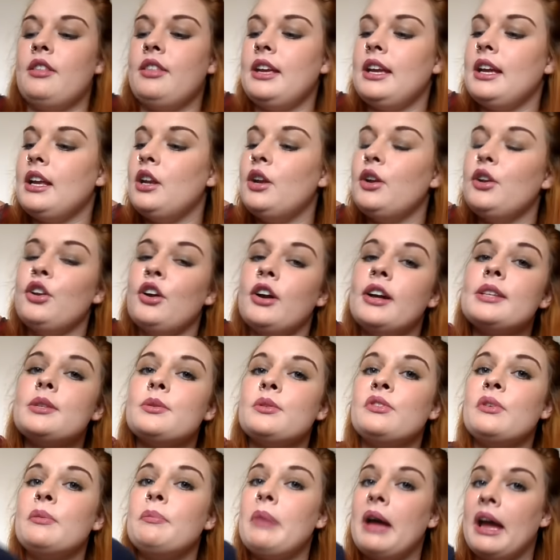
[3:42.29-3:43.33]
And I think it looked
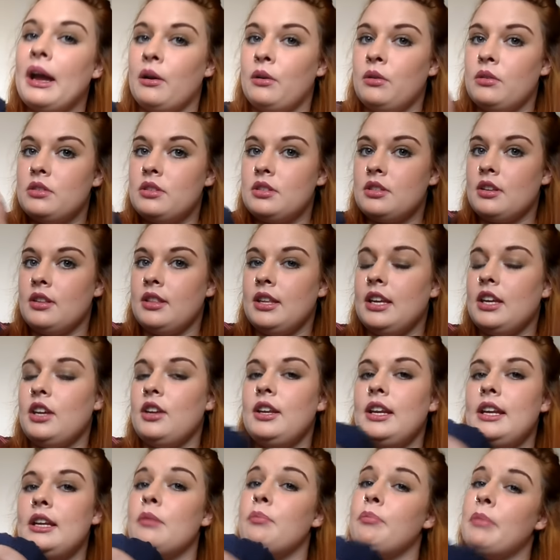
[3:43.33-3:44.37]
nice with a belt. I
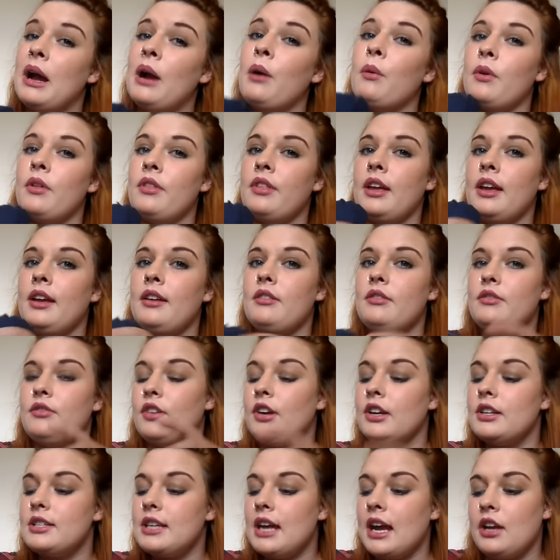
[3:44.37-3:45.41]
think you need a belt with it
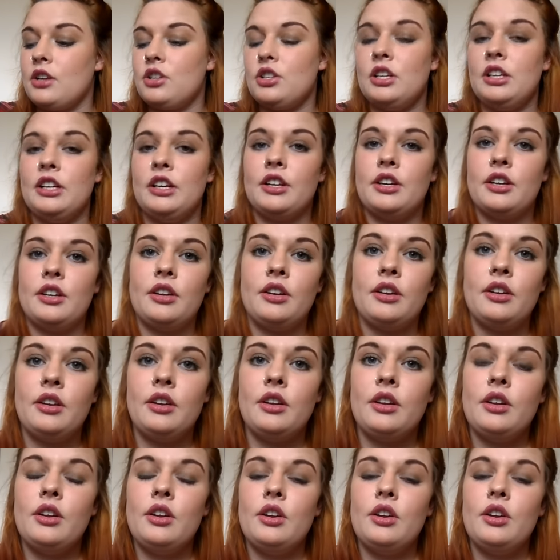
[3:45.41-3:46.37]
for it to actually look,